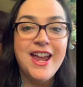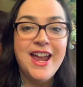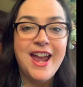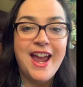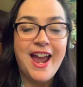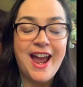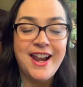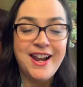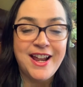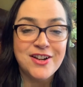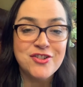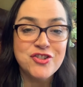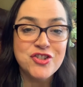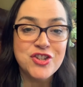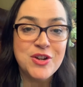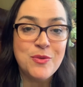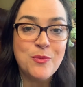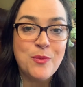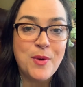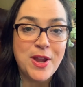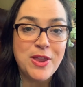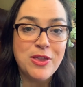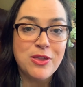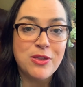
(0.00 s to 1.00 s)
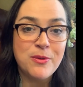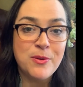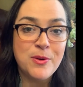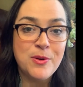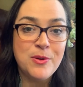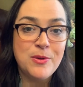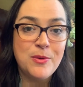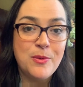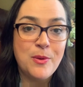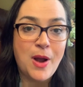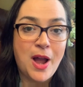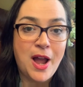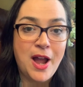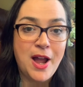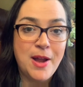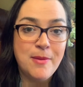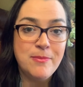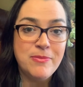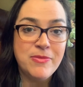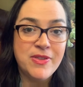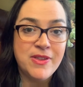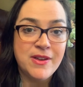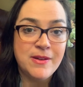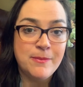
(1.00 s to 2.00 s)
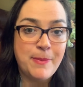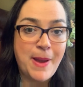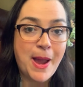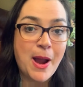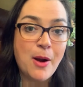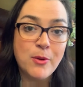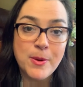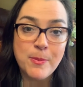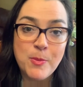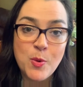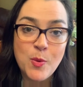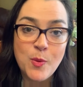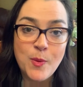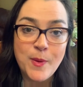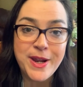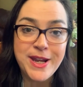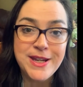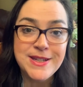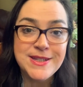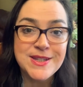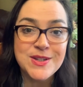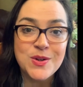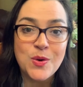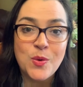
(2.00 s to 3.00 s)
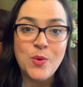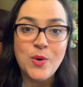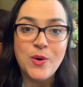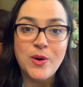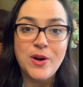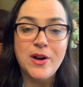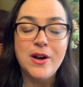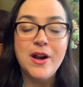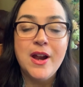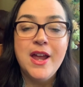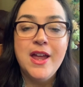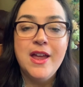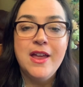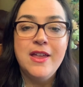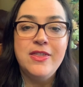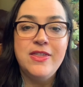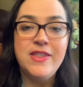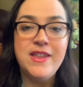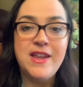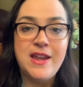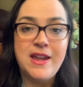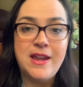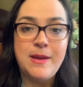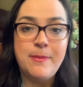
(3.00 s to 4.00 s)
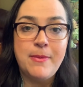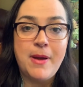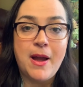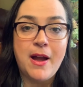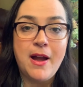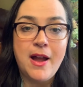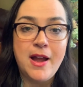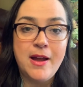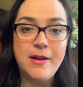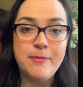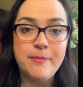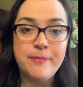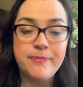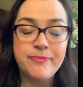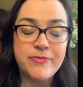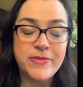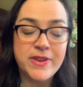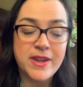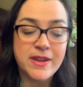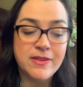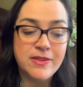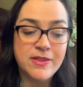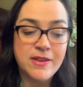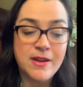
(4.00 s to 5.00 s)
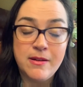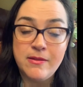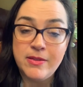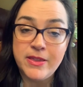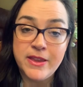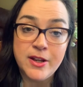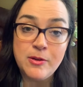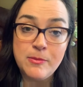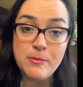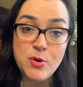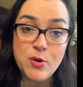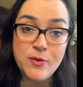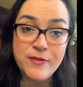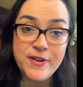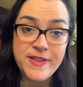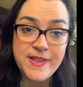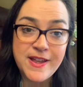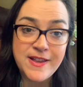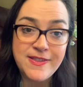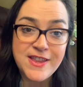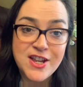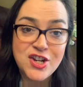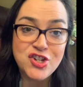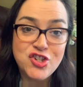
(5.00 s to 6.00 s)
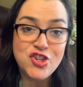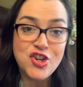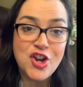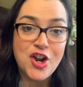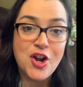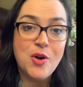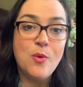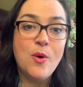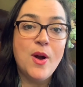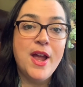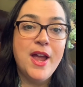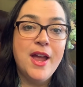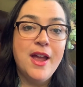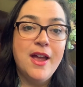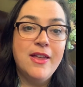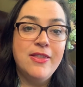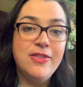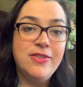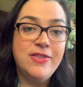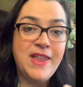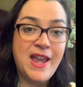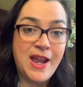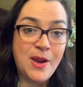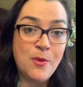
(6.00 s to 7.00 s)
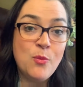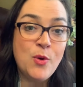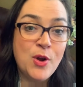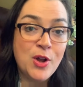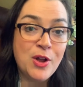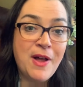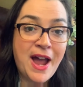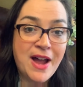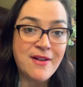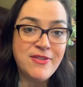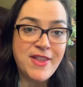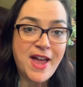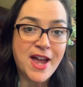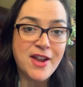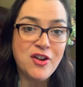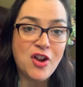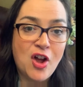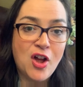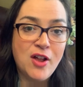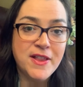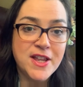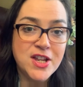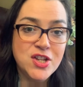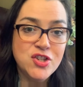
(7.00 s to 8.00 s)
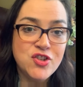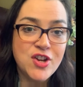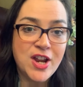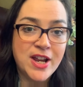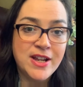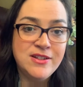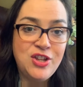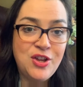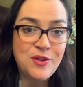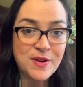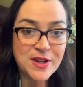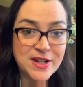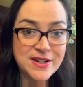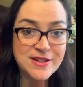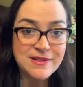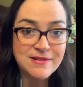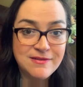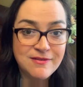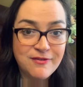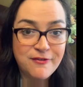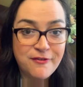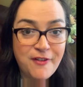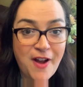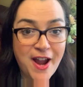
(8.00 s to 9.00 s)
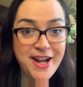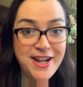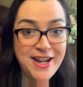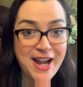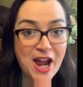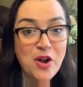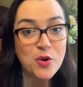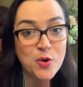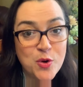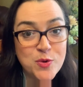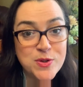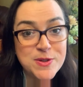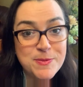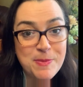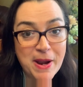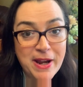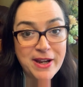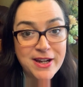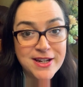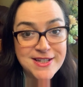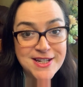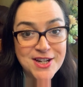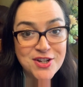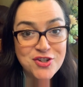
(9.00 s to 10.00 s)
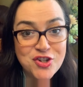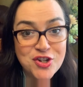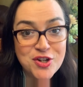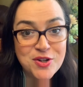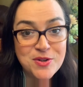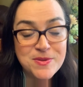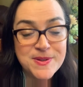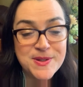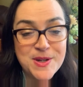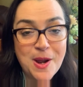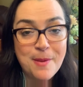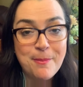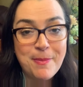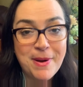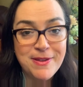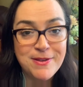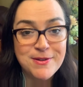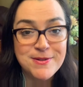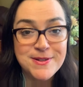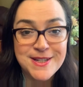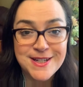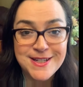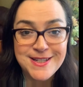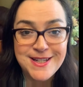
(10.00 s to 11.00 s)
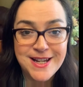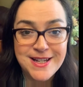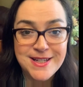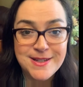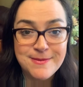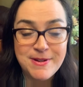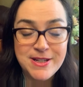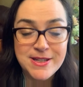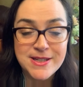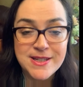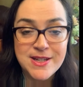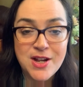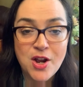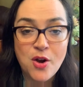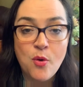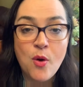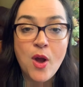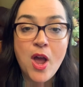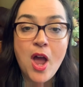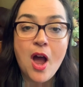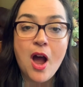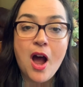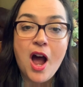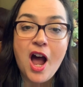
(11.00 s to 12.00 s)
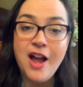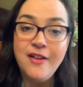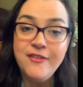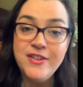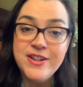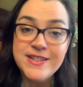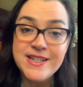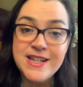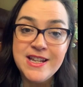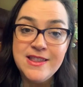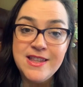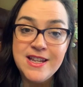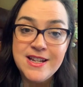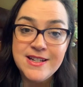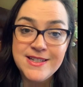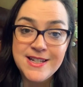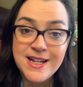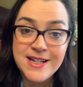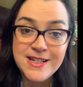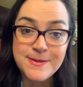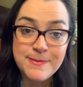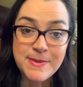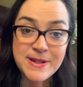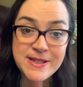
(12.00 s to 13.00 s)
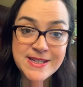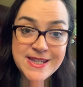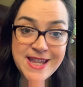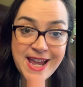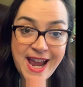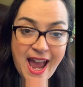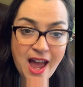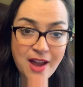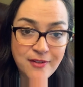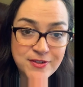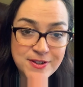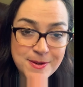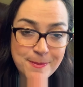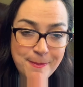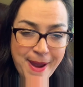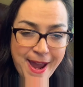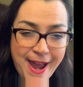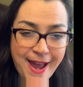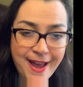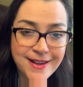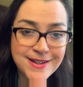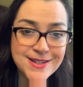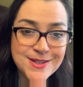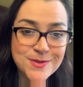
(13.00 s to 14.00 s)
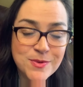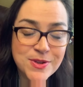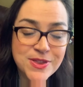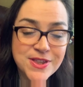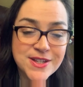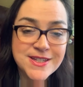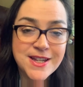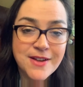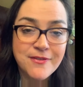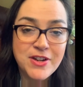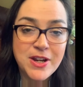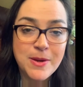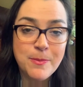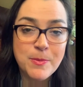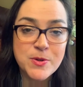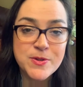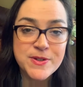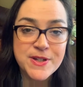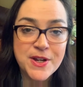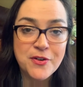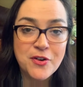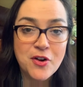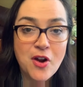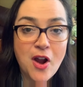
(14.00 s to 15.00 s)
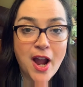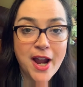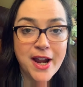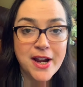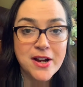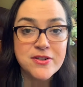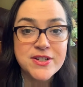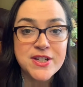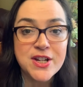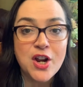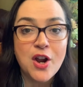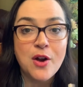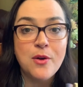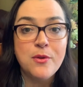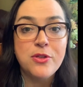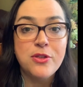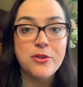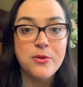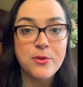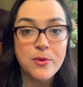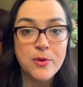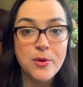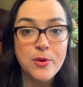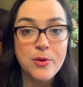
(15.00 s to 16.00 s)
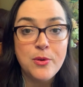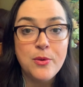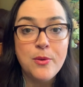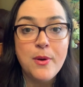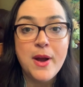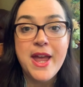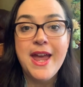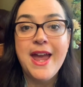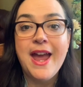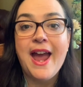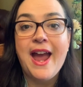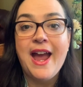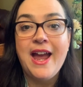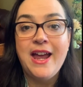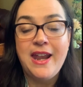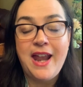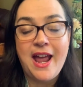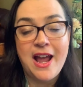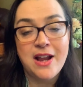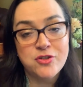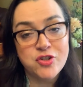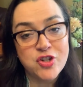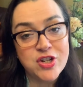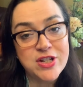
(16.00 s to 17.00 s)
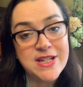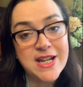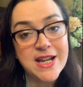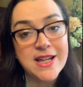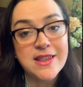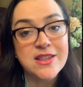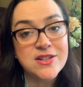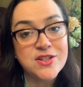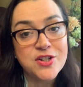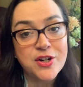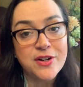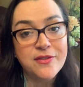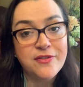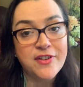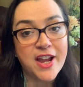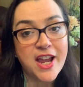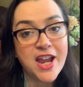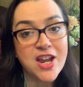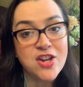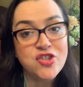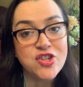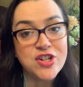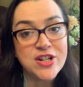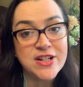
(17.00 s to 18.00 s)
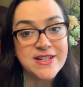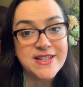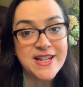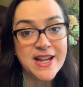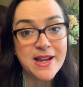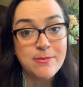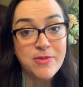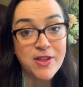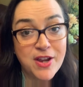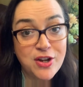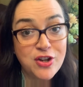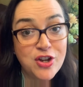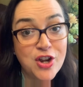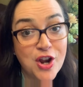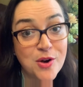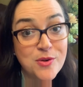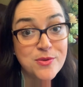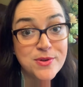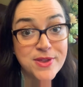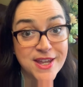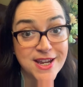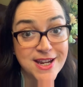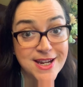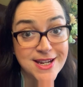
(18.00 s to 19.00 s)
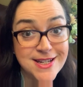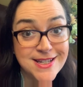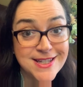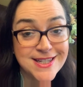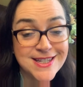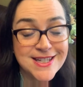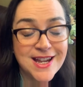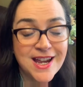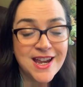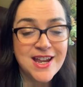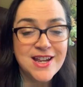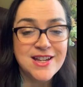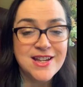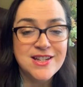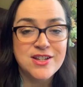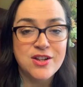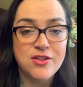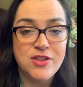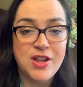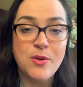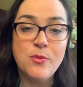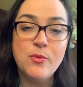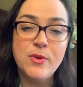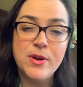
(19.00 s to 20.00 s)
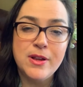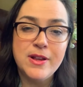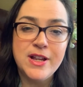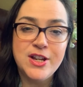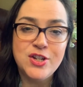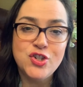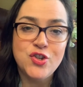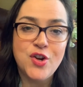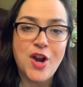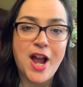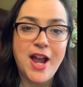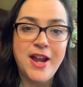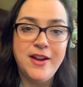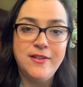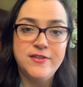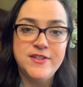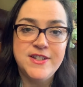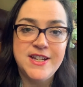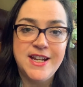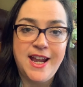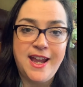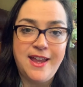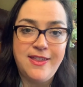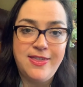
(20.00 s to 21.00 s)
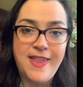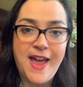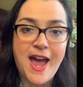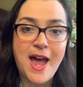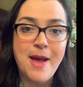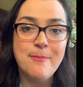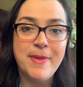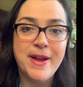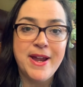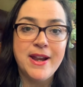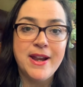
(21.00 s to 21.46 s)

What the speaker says: and actually went through the PowerPoint or the little movie that they show, they will have that knowledge, and you can find out who's paying attention and who's not by those assessments. So obviously the assessments, they have to pass with the 70% or higher to go through and actually take the certification exam. They know this, so they really strive to get that. But